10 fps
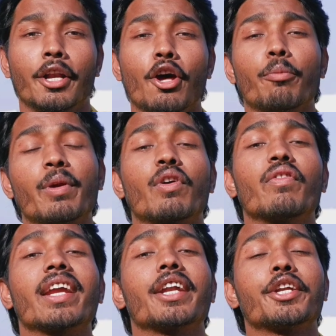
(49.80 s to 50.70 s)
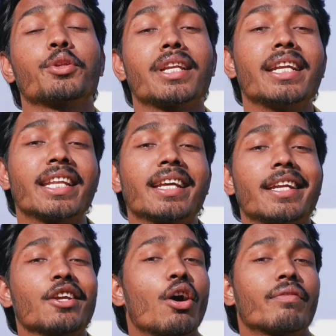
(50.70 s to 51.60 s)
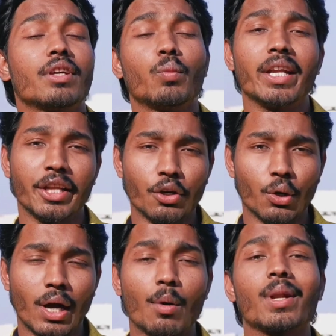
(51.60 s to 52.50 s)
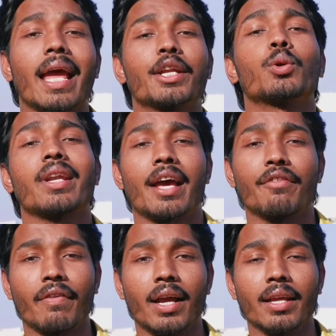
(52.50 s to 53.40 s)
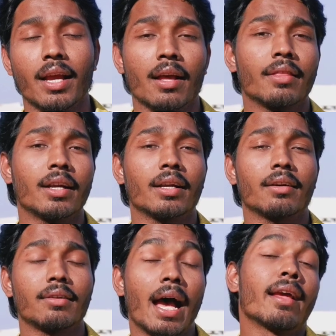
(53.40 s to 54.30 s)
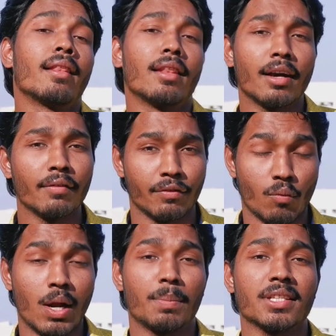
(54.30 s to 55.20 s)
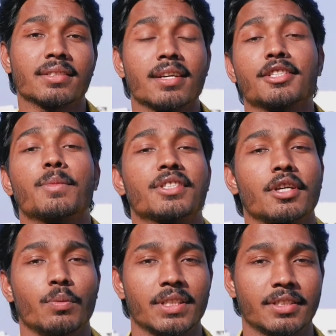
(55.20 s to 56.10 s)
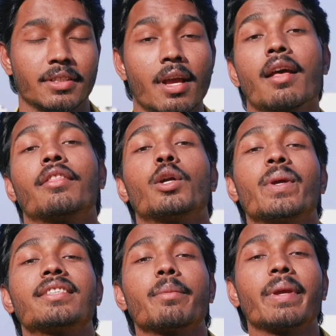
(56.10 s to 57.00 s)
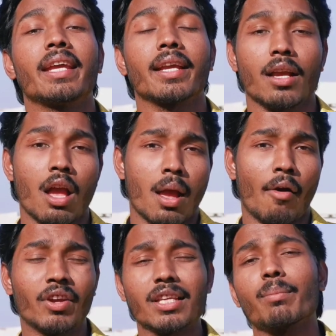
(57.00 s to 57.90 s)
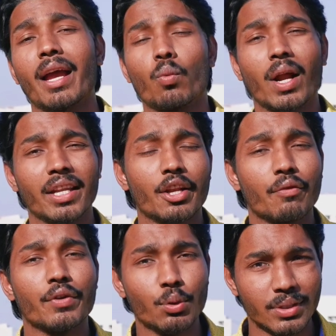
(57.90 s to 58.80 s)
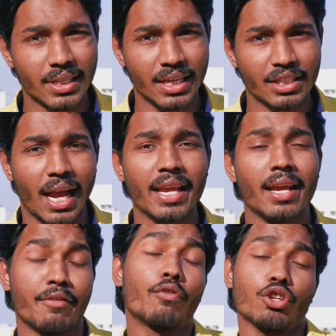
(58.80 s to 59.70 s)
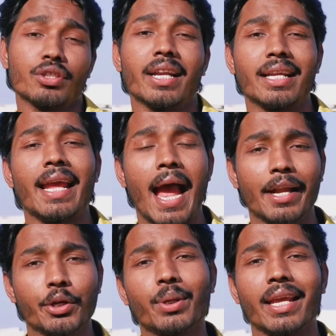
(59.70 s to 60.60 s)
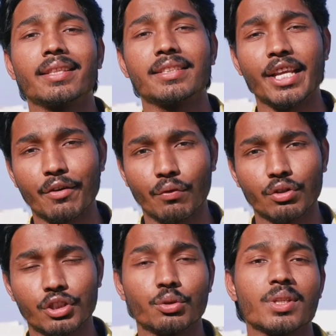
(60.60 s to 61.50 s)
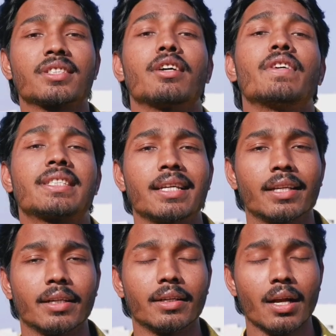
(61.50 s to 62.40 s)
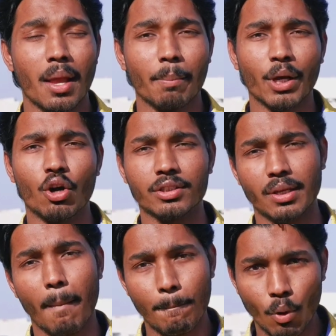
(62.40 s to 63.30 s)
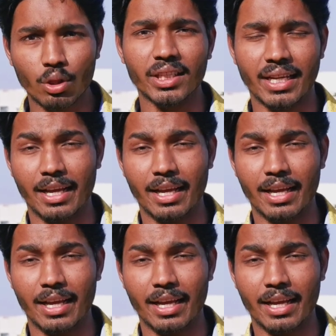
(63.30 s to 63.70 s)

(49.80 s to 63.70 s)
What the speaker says: Now, before we get into the nitty-gritty of the video, I would like to clarify that I love OnePlus customer service. The reason being, within my 1 year of usage, I unfortunately had to take these earphones to the service center because both the